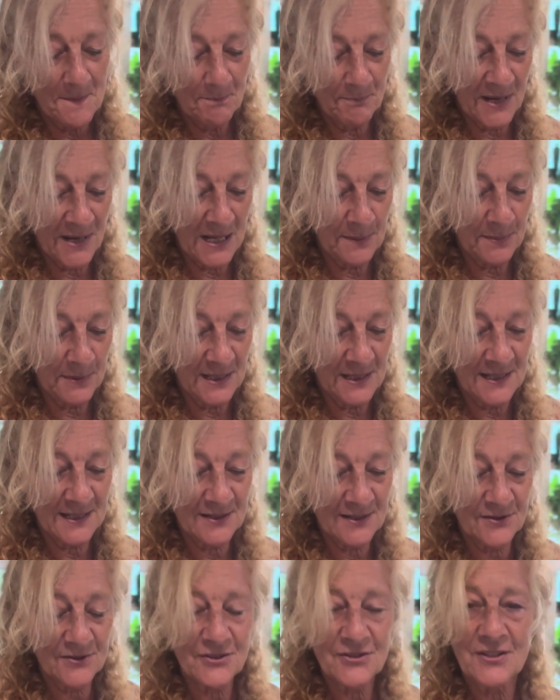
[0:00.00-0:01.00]
Maybe it
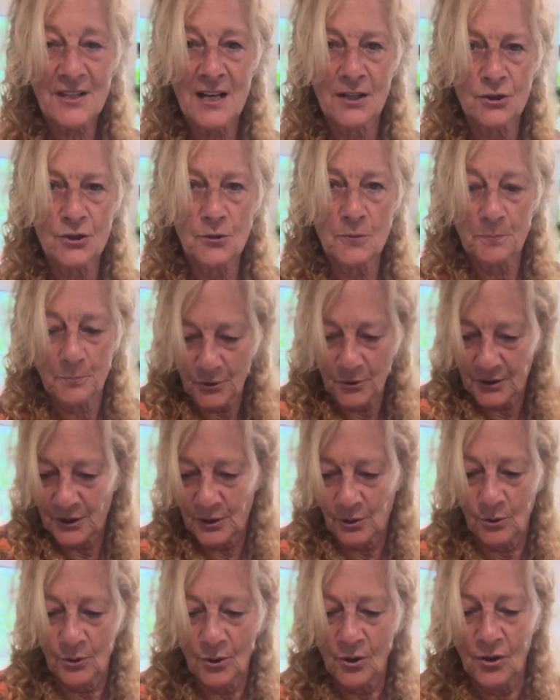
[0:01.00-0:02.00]
is that you put it
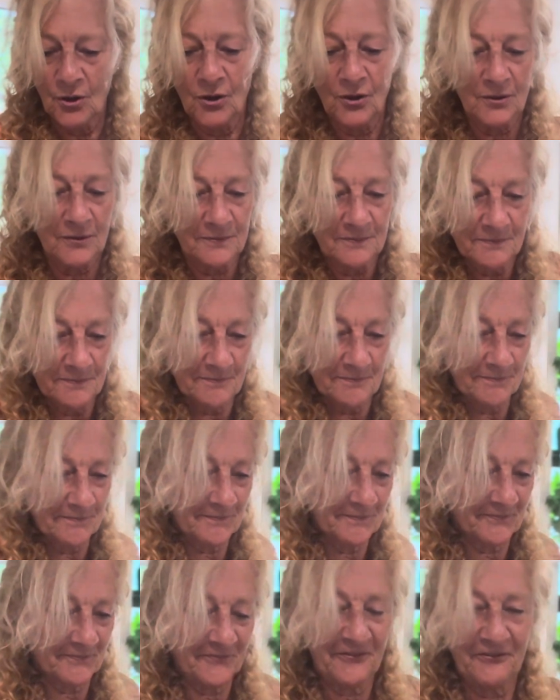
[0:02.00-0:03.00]
all
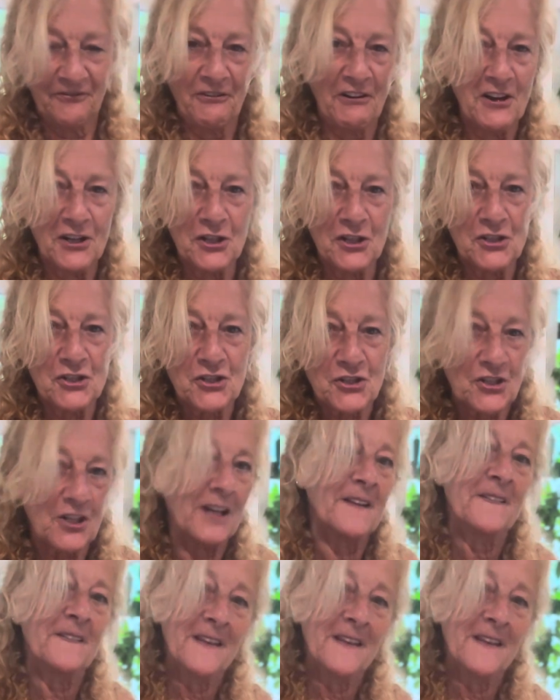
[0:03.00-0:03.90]
finished and